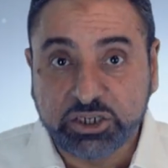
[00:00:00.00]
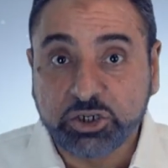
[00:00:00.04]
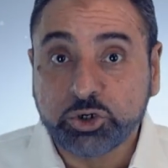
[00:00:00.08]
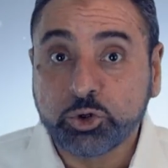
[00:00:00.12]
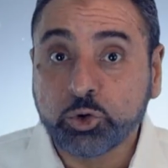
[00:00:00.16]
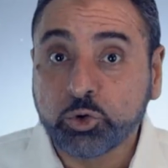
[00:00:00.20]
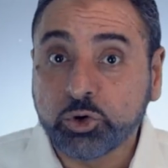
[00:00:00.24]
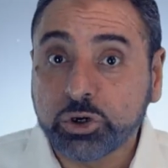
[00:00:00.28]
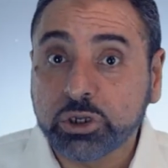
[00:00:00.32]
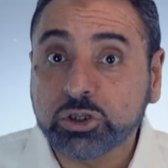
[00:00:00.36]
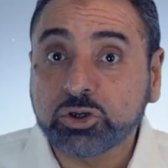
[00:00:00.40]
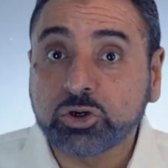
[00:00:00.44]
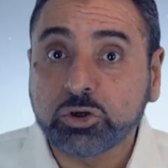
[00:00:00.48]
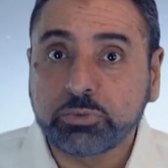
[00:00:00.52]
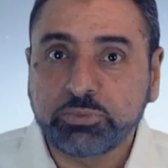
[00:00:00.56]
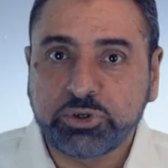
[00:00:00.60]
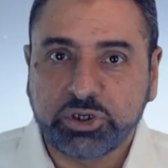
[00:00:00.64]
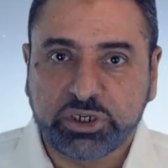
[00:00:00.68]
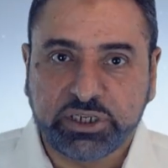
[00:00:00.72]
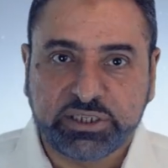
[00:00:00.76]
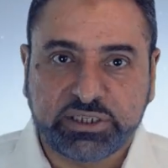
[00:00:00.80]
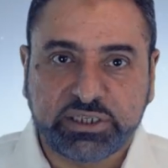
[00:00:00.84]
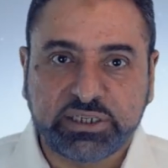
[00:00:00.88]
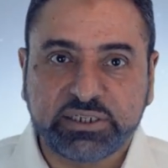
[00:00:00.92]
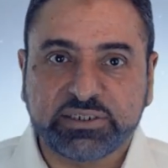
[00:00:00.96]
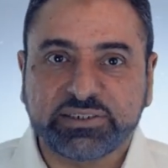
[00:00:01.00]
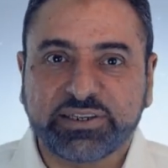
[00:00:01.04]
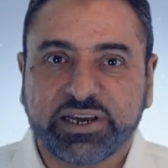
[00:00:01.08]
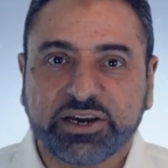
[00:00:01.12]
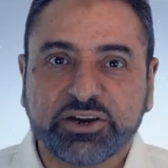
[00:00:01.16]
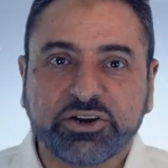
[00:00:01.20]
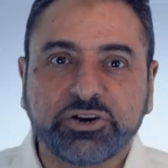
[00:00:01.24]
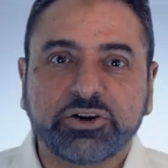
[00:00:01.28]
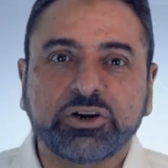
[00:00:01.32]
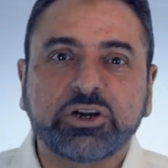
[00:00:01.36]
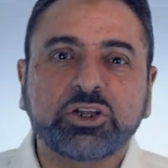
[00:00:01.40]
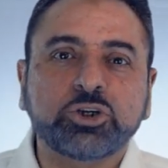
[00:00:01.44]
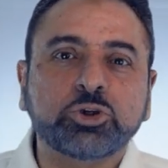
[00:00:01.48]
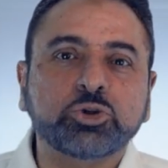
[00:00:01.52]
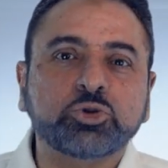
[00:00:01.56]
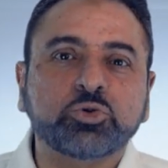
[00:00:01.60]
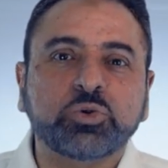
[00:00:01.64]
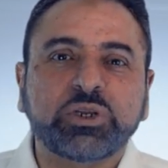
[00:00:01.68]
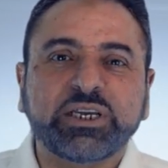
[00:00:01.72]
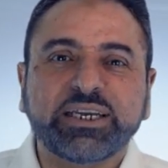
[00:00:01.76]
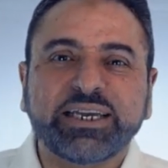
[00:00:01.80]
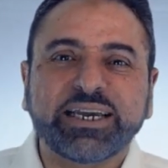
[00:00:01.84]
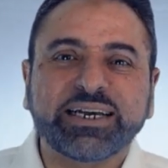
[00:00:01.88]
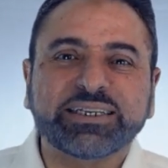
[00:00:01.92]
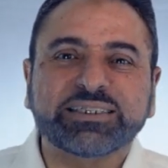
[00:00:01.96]
in rural communities, a girl
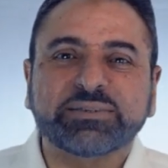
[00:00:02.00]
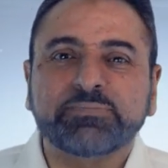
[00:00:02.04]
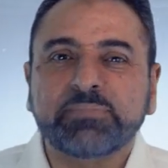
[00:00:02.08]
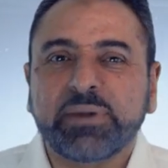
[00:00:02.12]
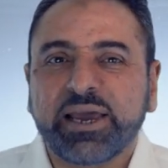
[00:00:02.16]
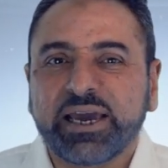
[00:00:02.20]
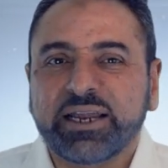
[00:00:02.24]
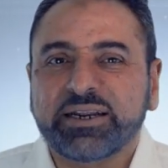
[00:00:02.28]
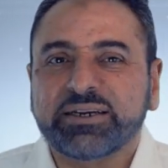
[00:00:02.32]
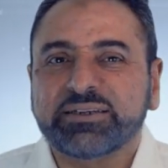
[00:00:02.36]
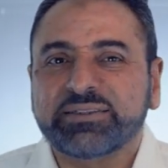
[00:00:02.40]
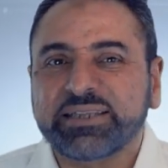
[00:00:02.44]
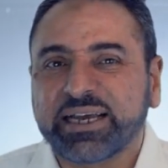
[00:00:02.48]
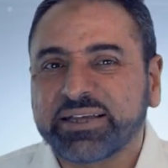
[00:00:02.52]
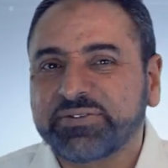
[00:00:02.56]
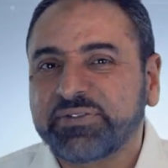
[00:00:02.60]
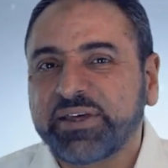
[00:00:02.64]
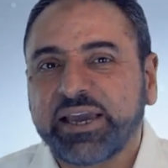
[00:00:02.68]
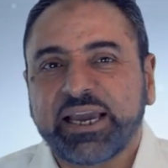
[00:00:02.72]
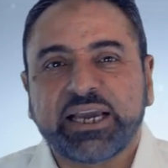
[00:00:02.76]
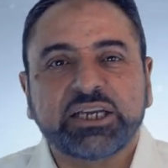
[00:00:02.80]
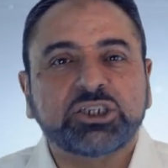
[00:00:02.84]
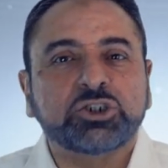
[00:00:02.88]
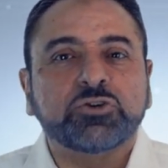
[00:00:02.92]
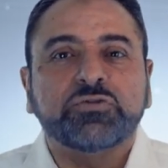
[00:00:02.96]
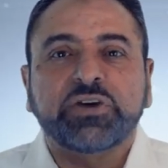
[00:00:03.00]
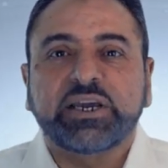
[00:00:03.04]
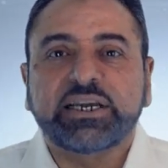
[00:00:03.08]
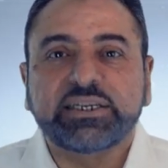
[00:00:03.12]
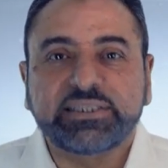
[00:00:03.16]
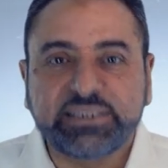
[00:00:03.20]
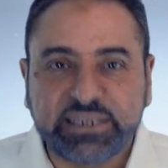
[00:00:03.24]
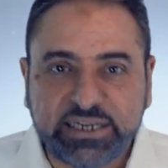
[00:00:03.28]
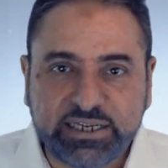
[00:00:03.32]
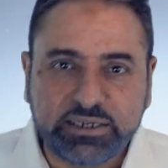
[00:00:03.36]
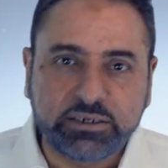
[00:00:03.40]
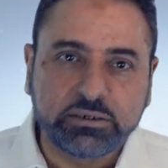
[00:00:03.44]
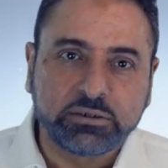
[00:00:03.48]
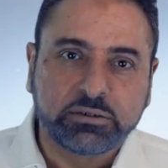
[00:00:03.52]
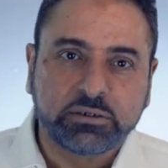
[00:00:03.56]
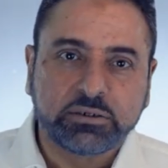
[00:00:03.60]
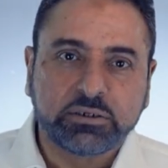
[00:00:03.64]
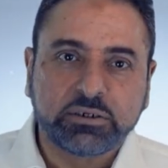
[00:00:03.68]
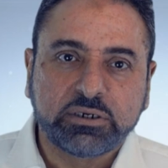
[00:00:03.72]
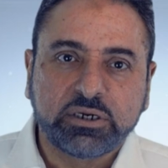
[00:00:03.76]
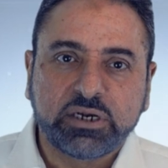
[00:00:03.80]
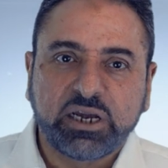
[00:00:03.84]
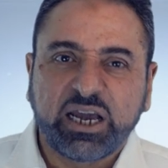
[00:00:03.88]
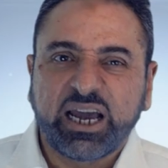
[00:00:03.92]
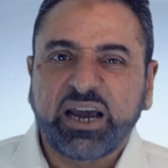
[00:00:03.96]
usually gets married at the age of 18
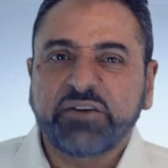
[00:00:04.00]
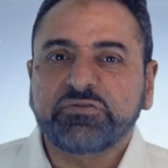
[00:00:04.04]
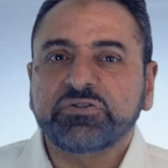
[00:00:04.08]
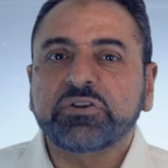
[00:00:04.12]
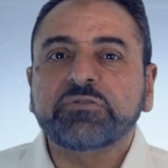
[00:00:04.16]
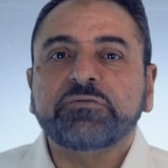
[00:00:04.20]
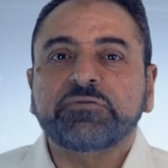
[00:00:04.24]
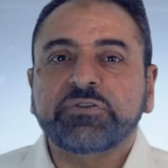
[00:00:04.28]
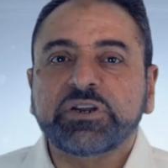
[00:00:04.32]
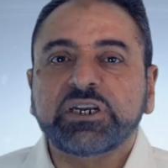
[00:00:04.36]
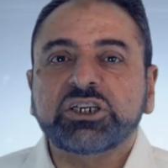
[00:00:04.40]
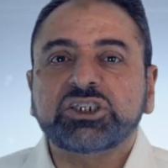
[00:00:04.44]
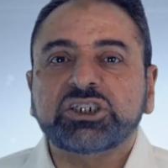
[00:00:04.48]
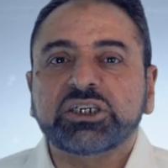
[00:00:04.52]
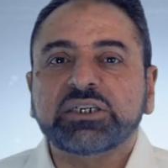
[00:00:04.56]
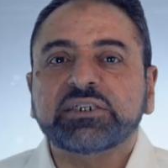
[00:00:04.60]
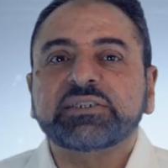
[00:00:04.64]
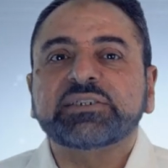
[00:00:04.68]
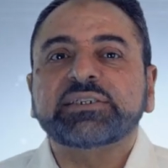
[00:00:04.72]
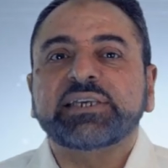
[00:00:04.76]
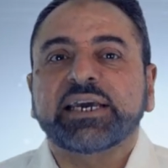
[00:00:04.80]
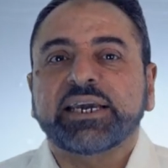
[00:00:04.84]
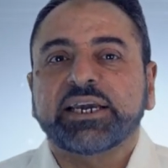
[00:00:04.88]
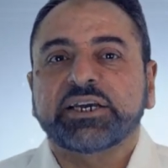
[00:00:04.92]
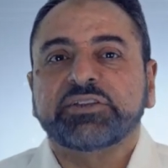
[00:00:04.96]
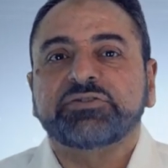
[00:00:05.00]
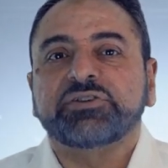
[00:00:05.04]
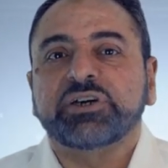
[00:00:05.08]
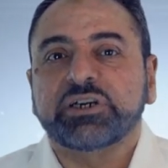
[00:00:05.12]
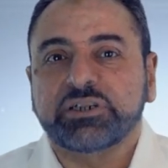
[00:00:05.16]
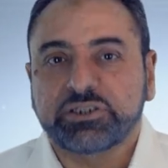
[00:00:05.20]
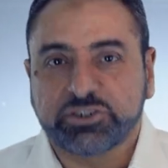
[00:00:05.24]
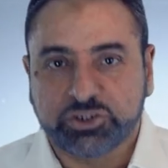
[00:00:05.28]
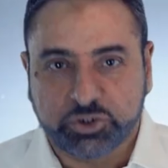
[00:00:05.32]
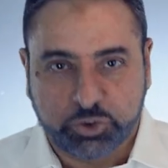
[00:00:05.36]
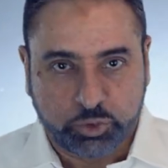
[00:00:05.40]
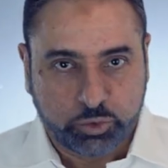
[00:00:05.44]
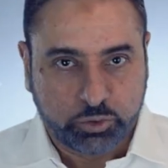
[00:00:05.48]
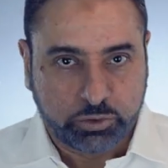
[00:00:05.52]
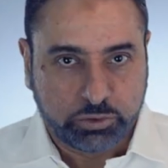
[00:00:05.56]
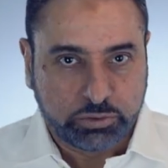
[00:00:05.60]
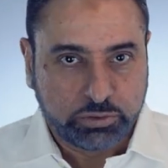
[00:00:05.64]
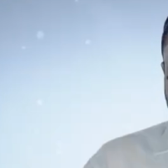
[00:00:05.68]
after finishing secondary school,